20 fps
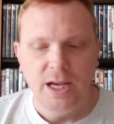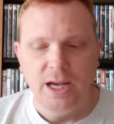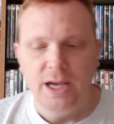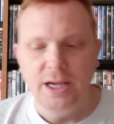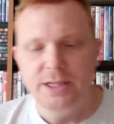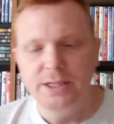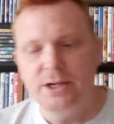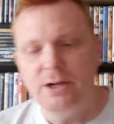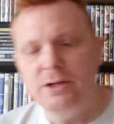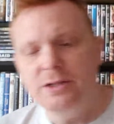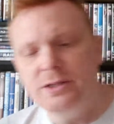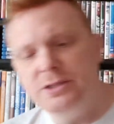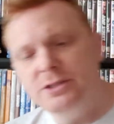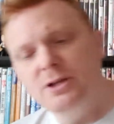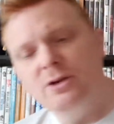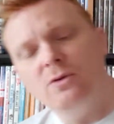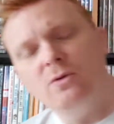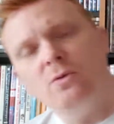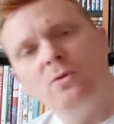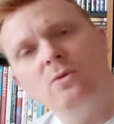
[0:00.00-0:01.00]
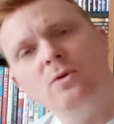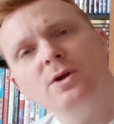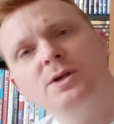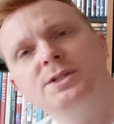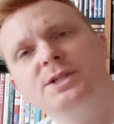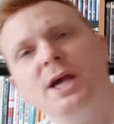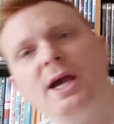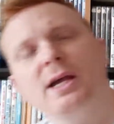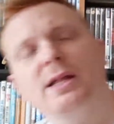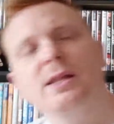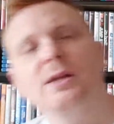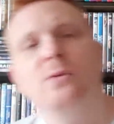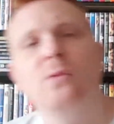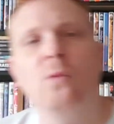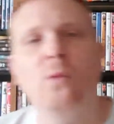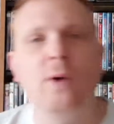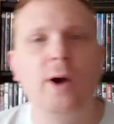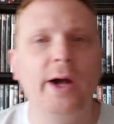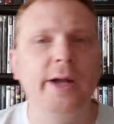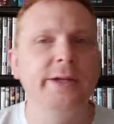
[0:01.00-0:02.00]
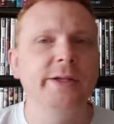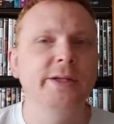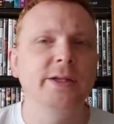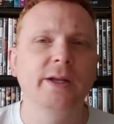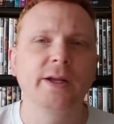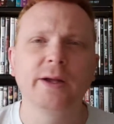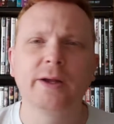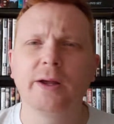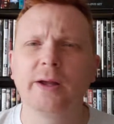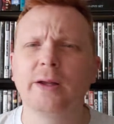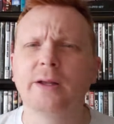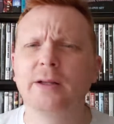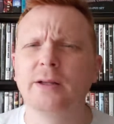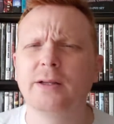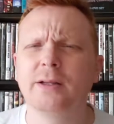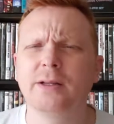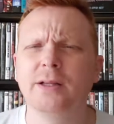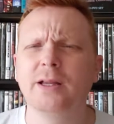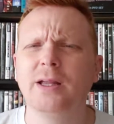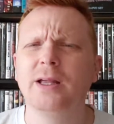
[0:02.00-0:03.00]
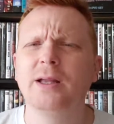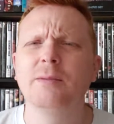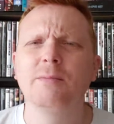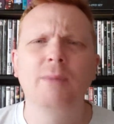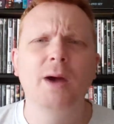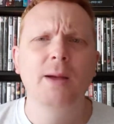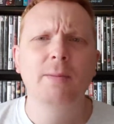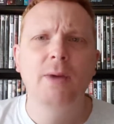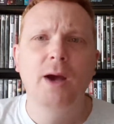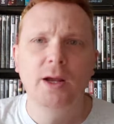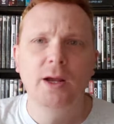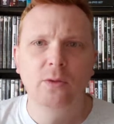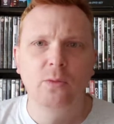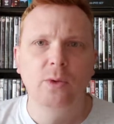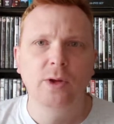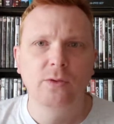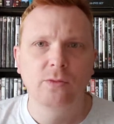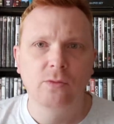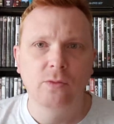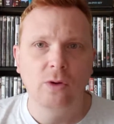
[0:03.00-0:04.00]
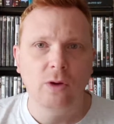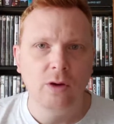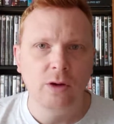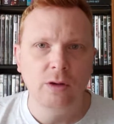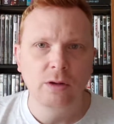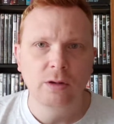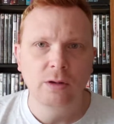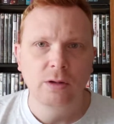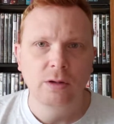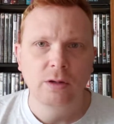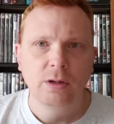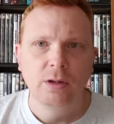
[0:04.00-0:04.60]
It's hard to know exactly what in my mind went wrong,